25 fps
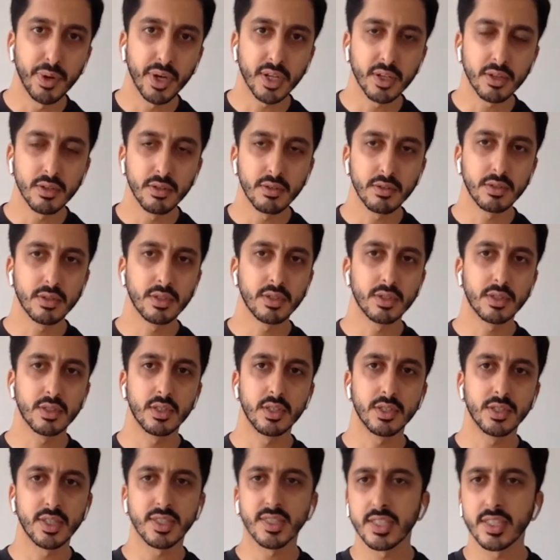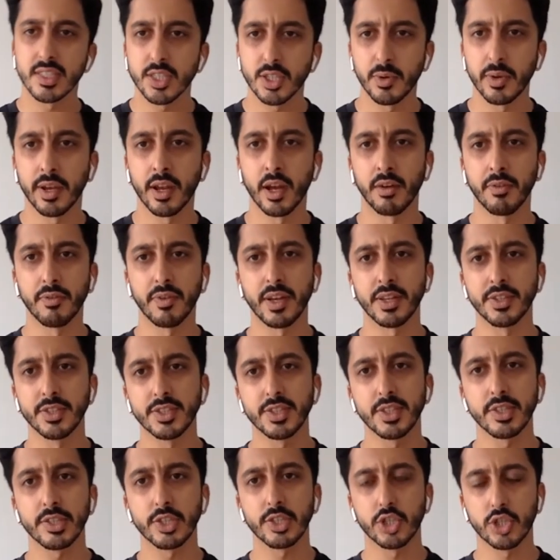But does it do enough?
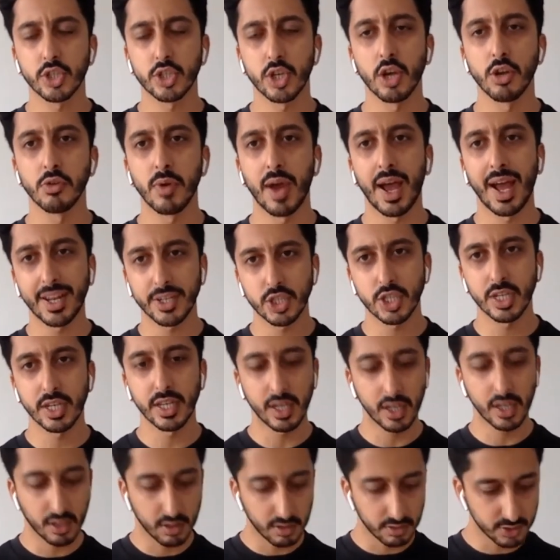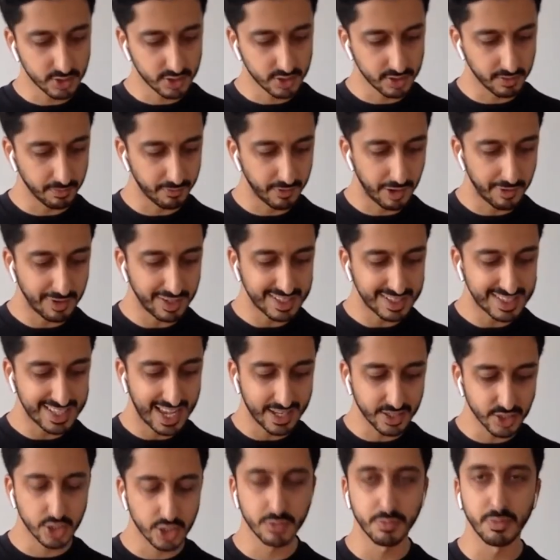And does it show actually some very
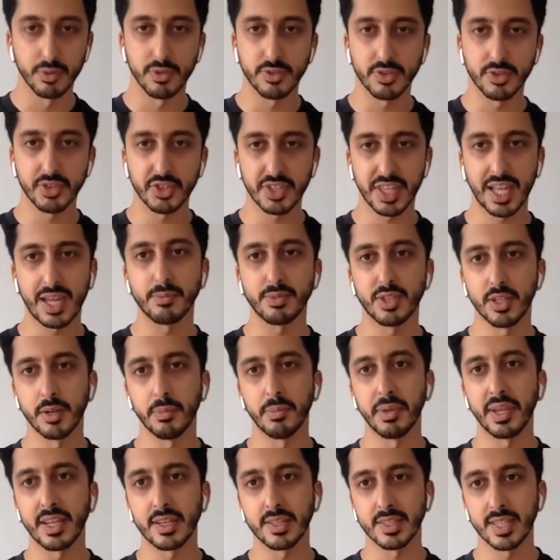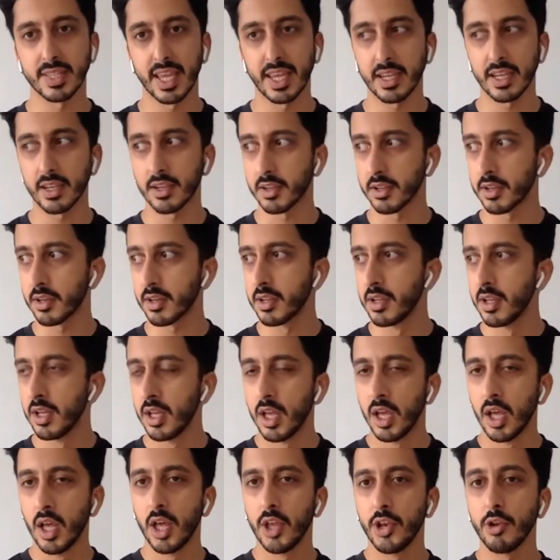tangible steps that are being taken?
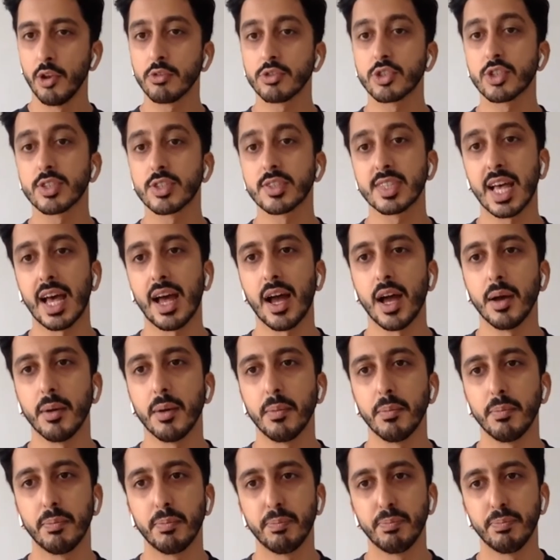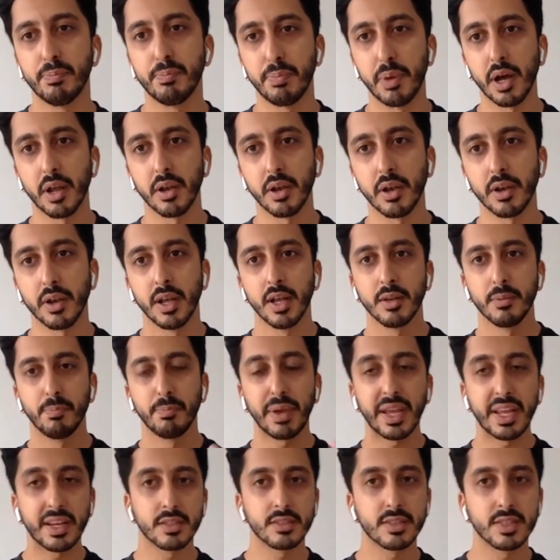Not just that, but
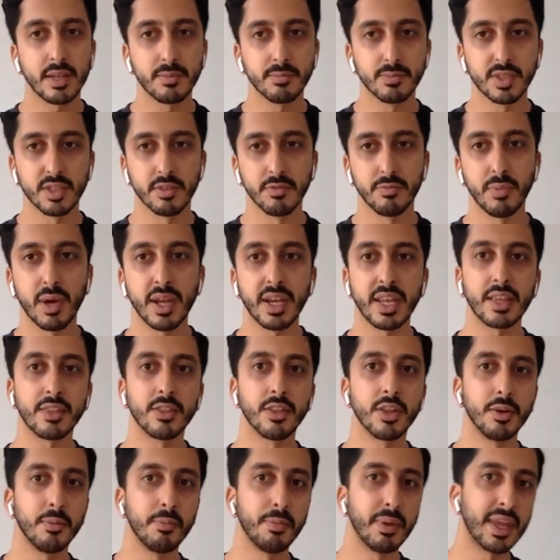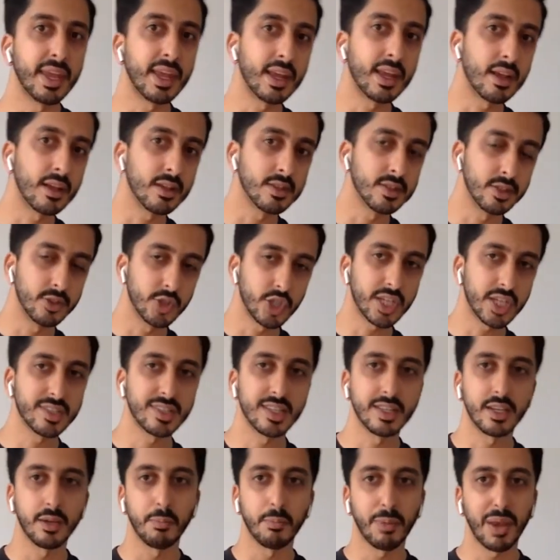big sums of money that are being
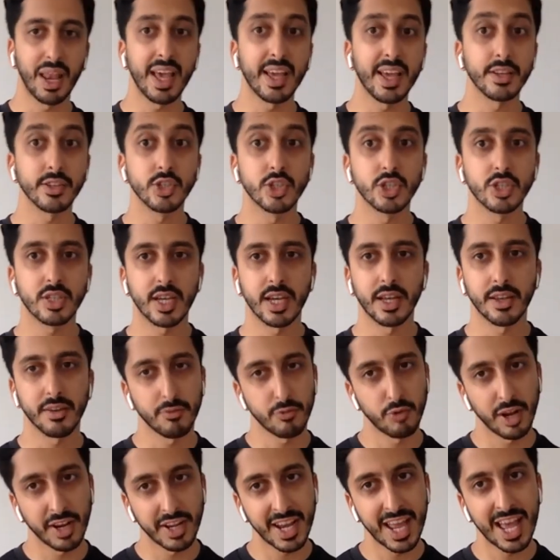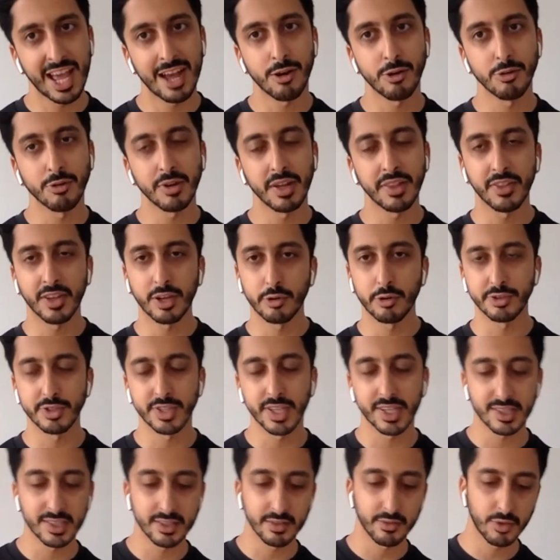suggested and pledged right now in the
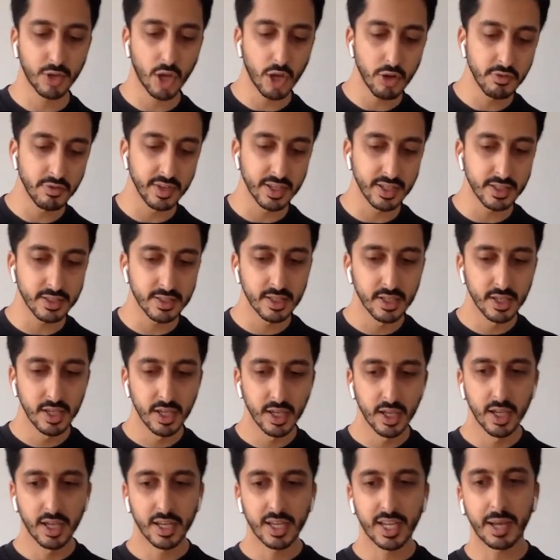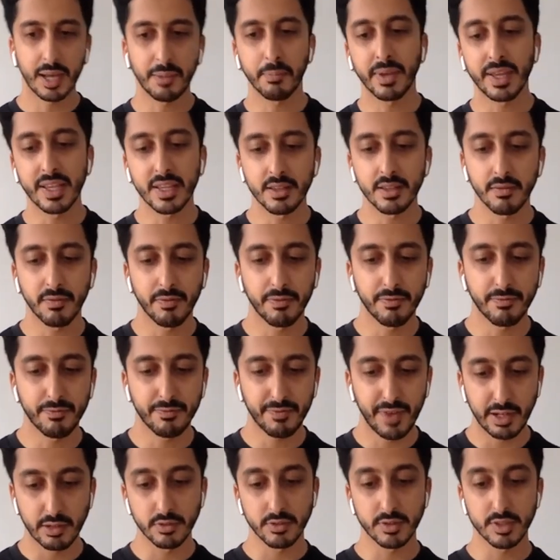context of COVID can be
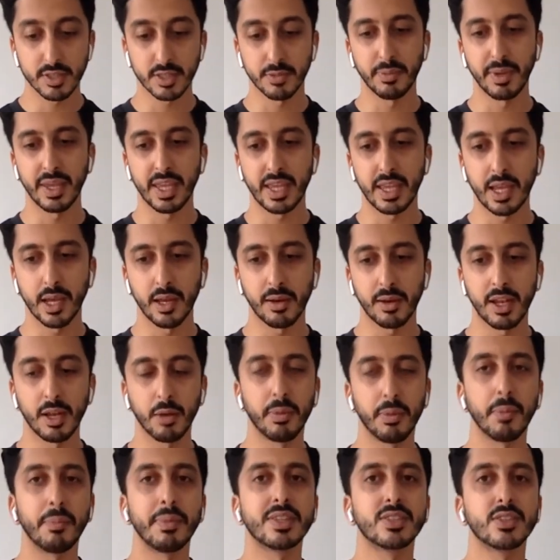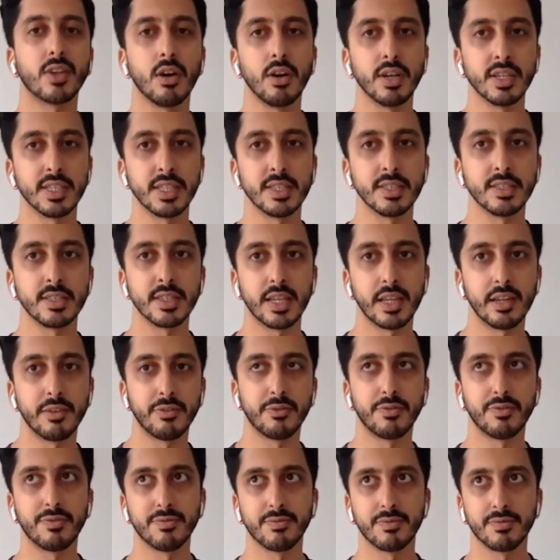felt to be a little bit misguided
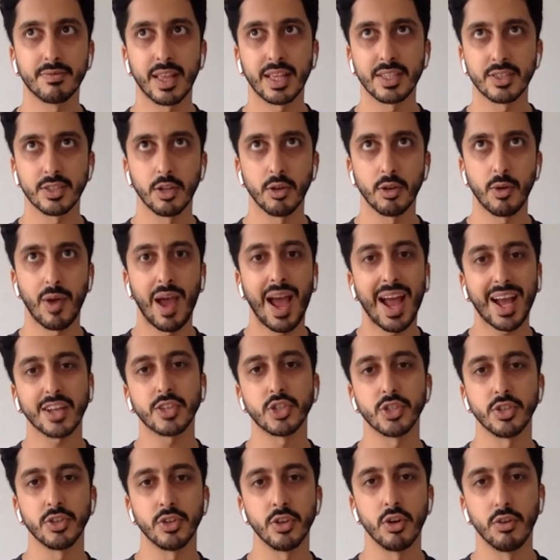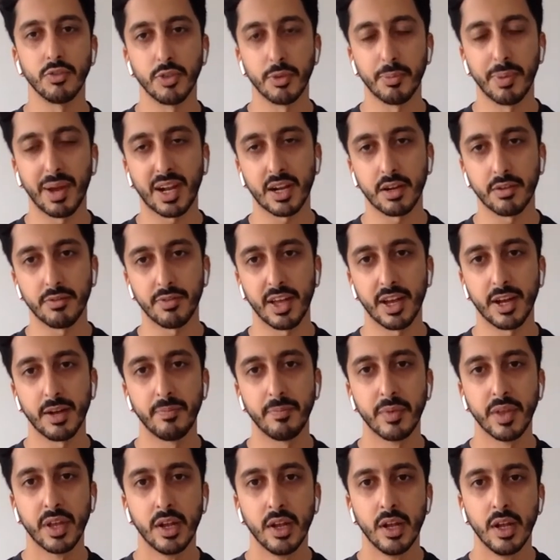if there's no action off the back of
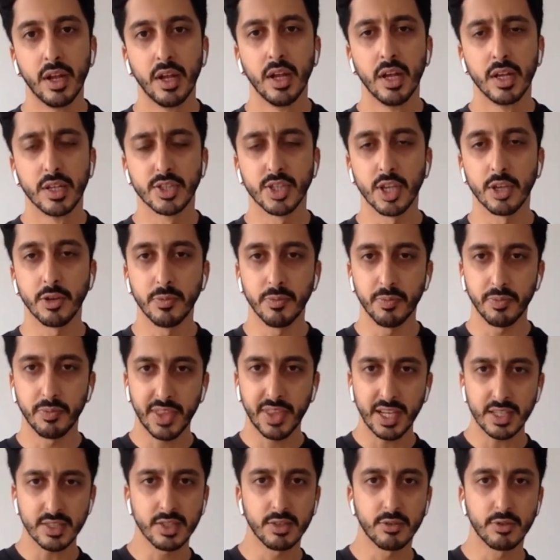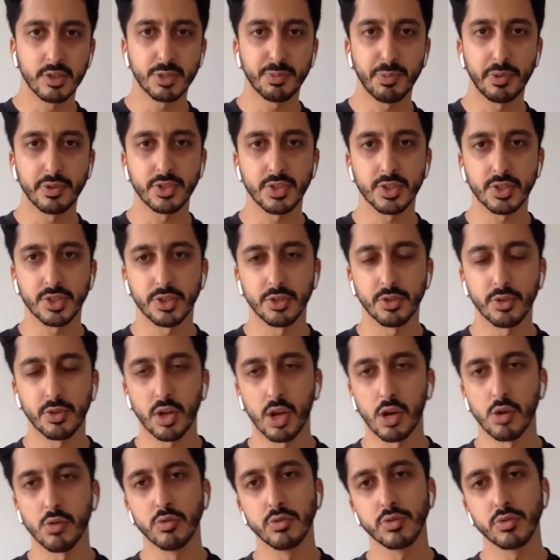that. So that's a response that's
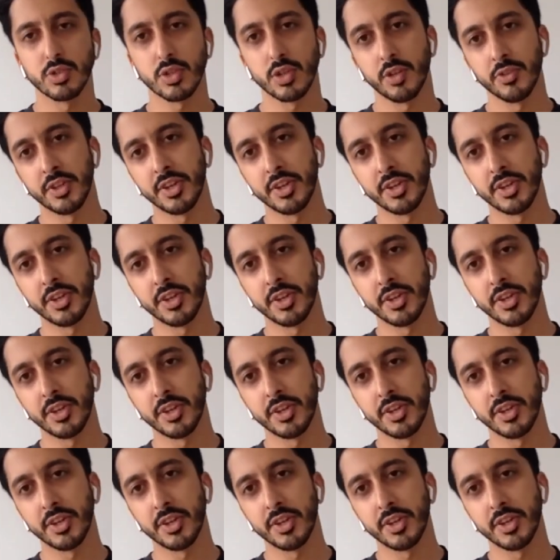too cold.